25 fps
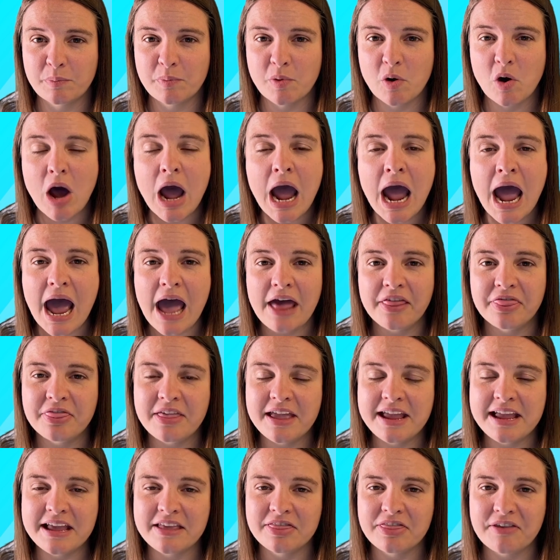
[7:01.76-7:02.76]
but I
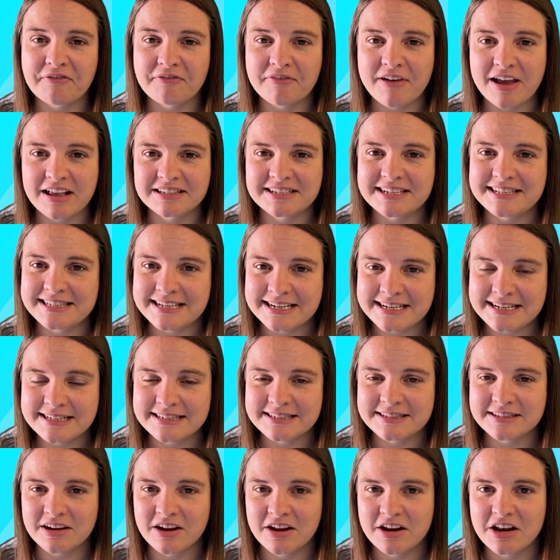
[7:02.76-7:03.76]
think the fact he didn't
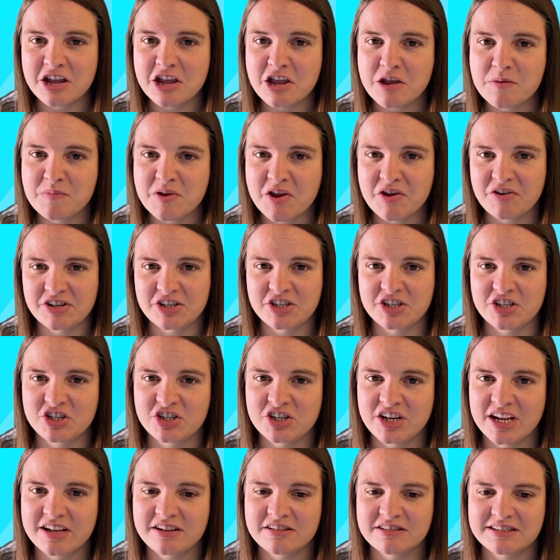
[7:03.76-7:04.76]
start in the Community
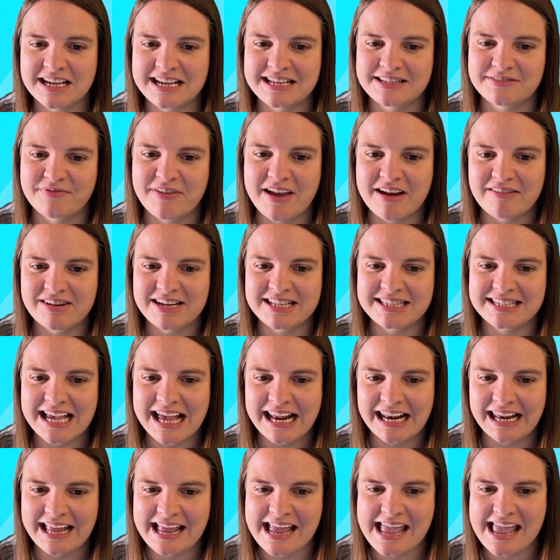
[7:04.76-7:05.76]
Shield is very
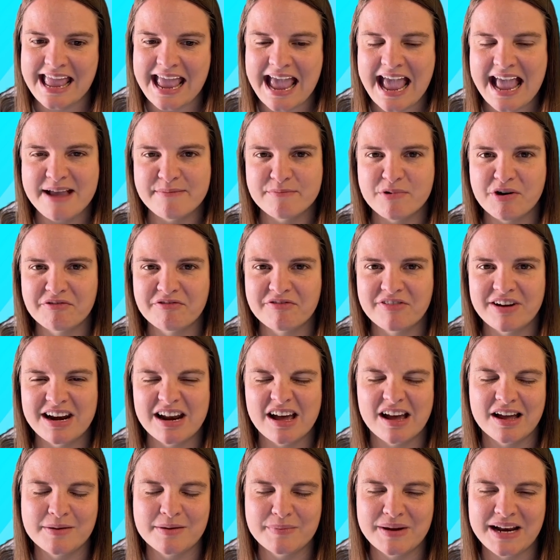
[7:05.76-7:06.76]
telling. He came on for
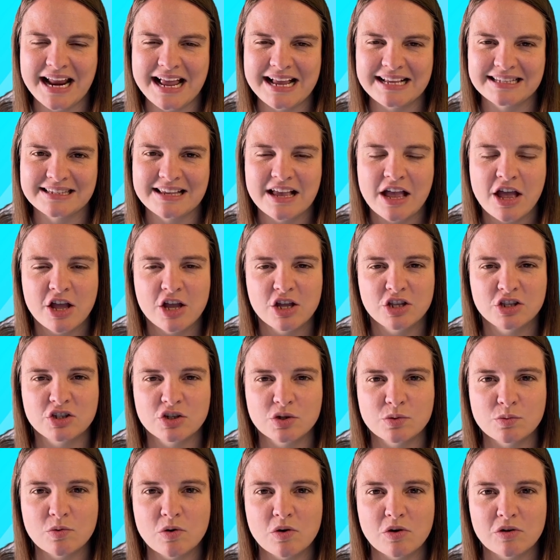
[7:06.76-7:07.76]
9 minutes
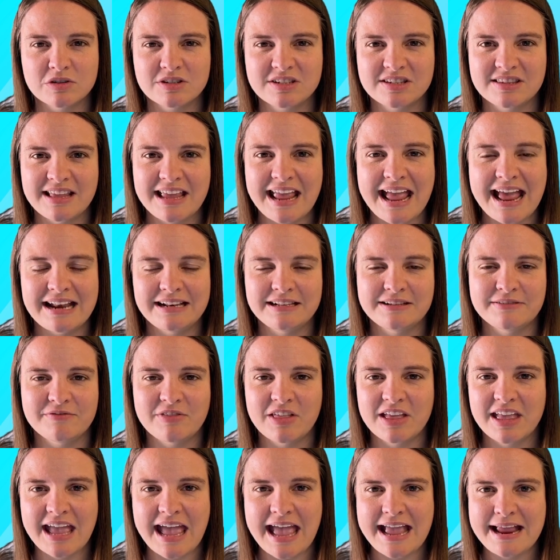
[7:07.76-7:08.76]
towards the end of
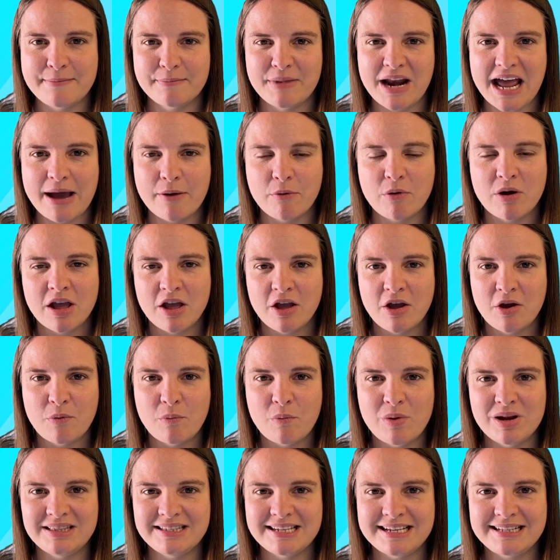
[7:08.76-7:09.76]
the game. Now,
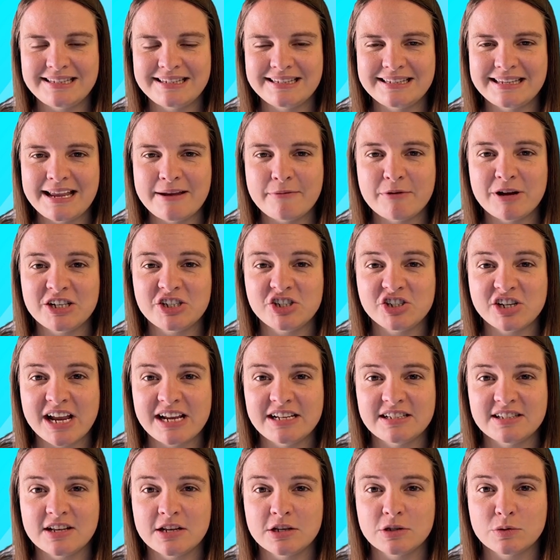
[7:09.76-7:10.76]
we did see when
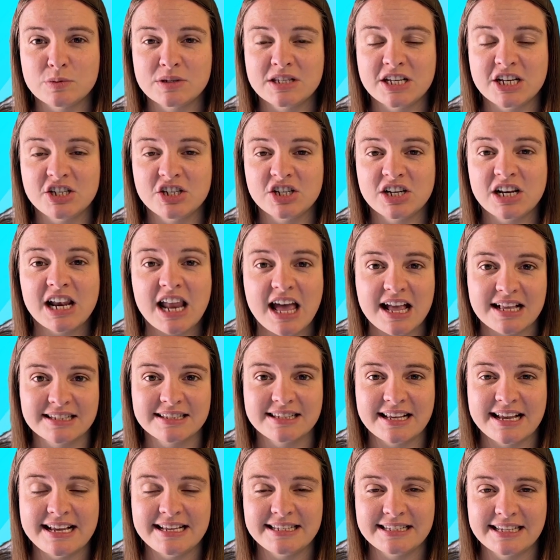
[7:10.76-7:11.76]
Jesus was injured
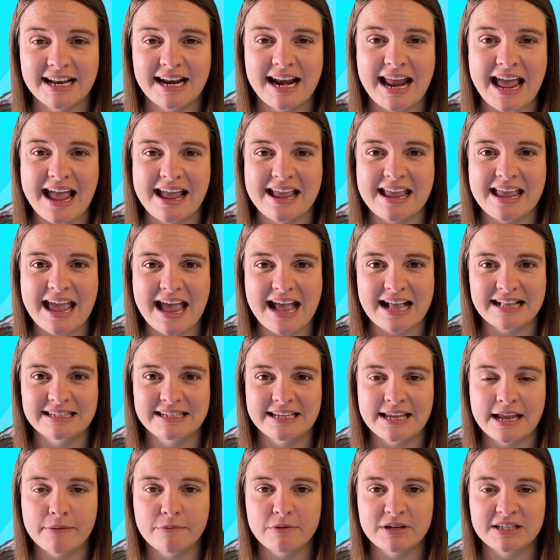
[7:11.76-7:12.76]
last season,
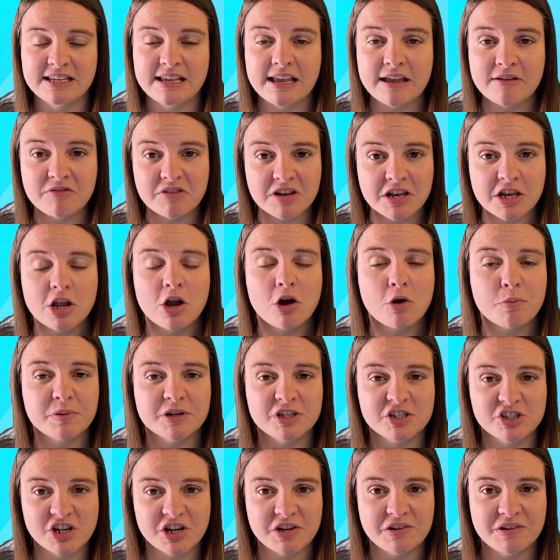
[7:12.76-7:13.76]
Nketiah was given the
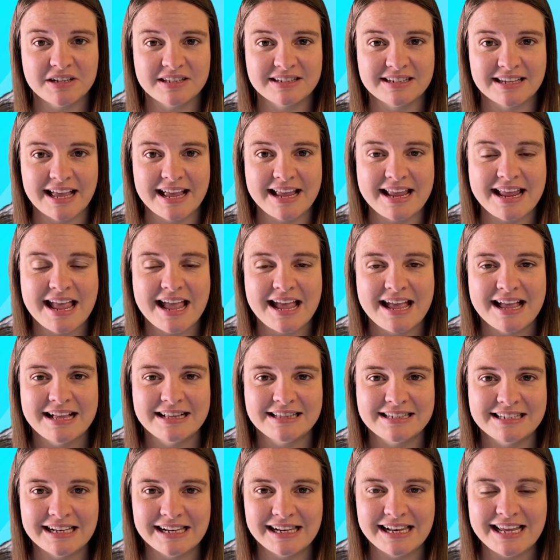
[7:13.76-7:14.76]
opportunity
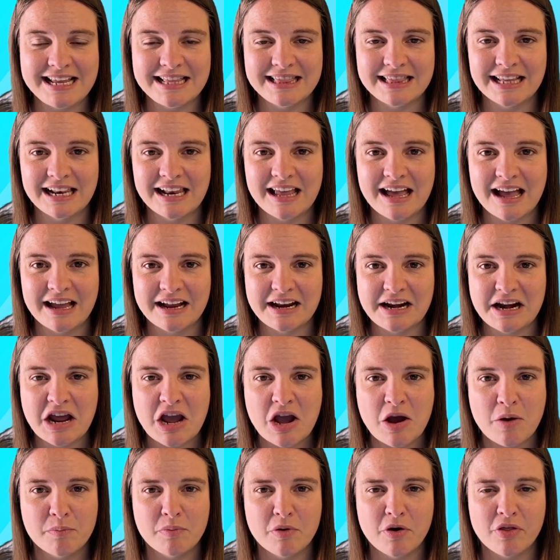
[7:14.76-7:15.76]
to lead the line,
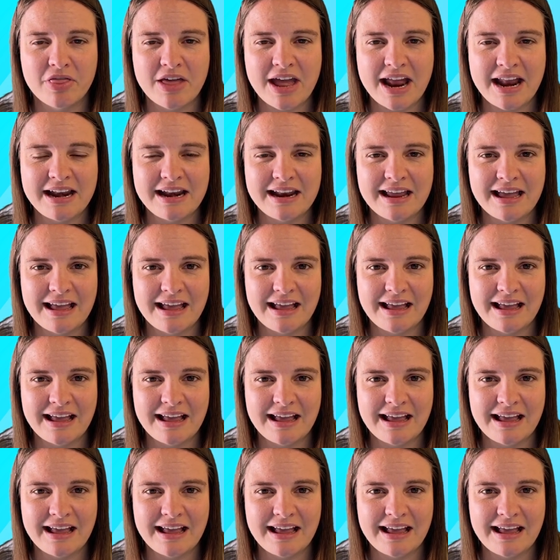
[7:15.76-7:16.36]
but then